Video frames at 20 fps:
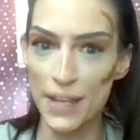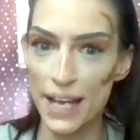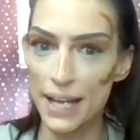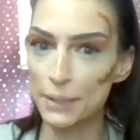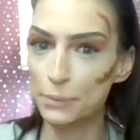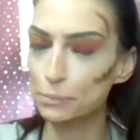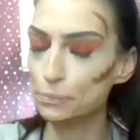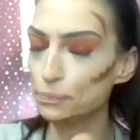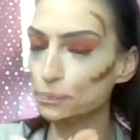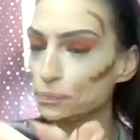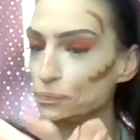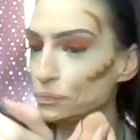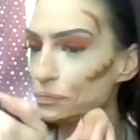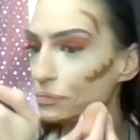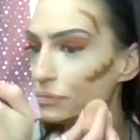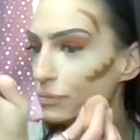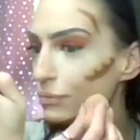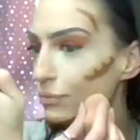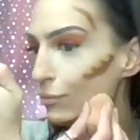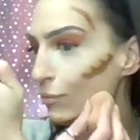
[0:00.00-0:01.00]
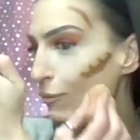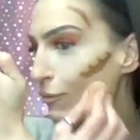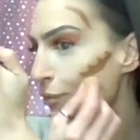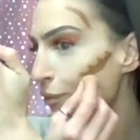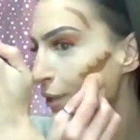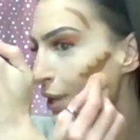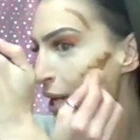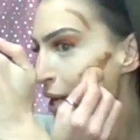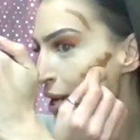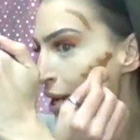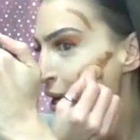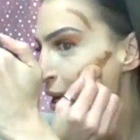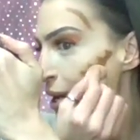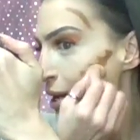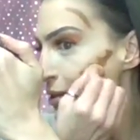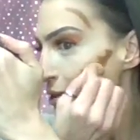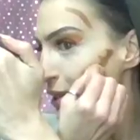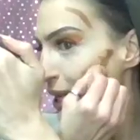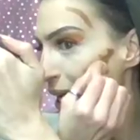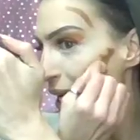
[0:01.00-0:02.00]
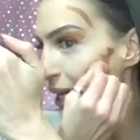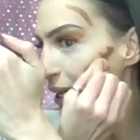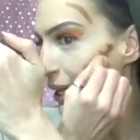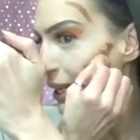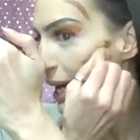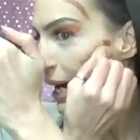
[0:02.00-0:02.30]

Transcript: that. Like,